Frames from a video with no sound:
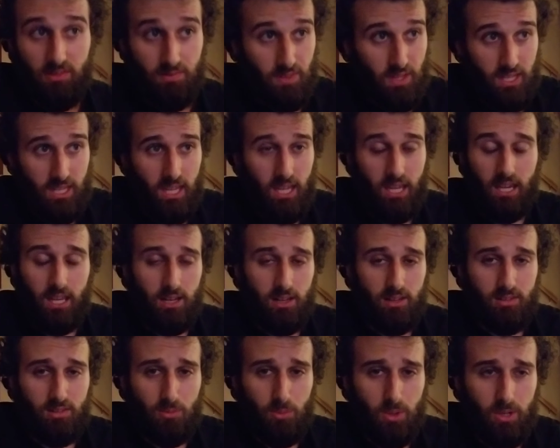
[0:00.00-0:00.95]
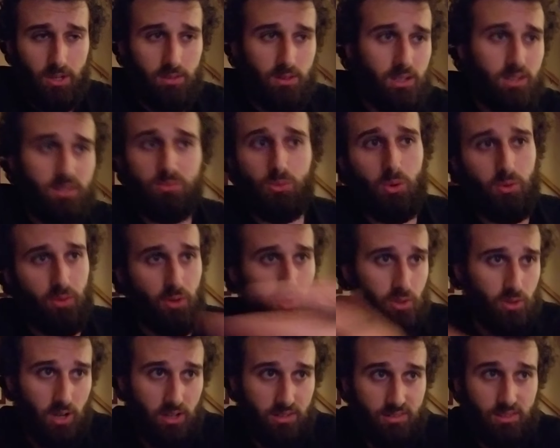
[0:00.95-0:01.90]
If they can't get into one of these, we'll
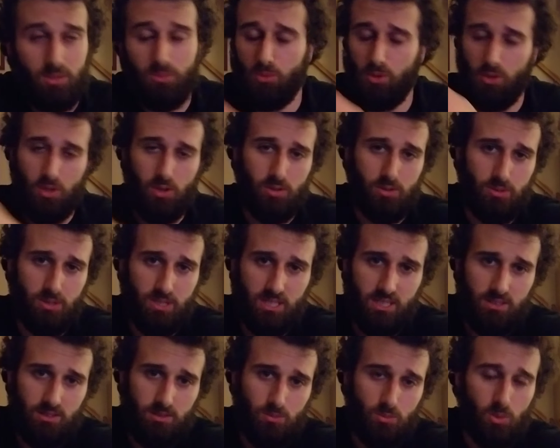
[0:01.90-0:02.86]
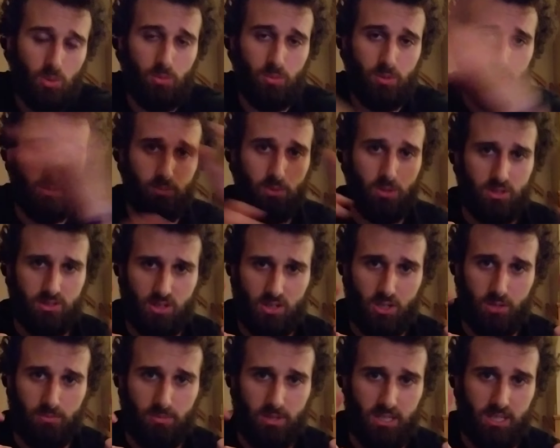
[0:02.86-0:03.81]
regress it. We'll go to what we would
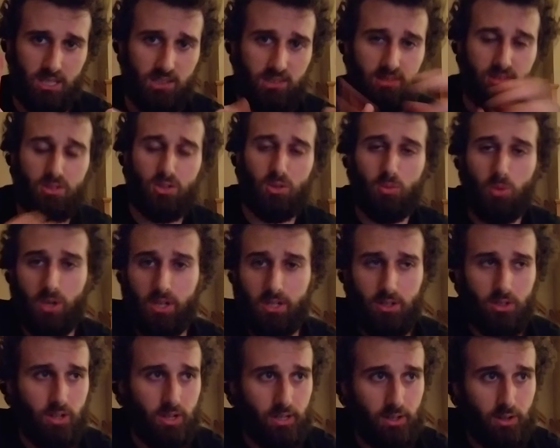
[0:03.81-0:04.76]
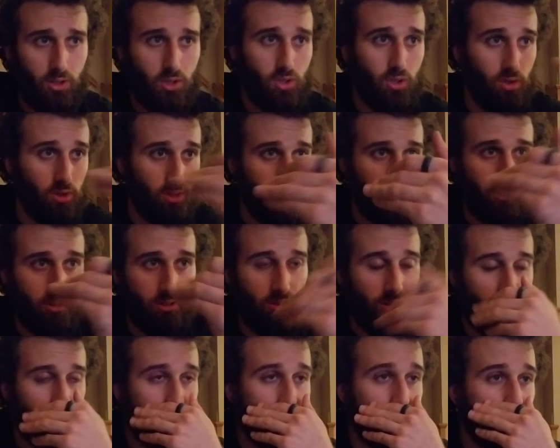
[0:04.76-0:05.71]
term an easier one, or an earlier in
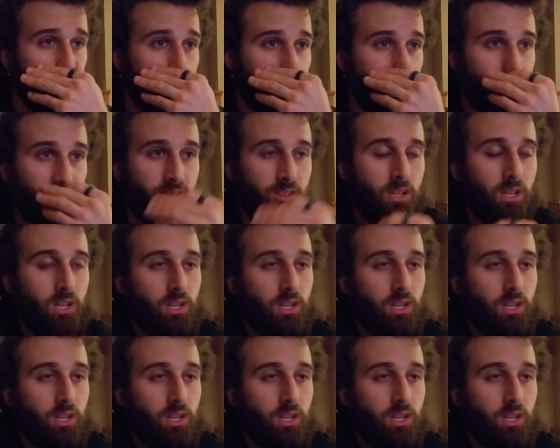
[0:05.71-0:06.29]
the sequence.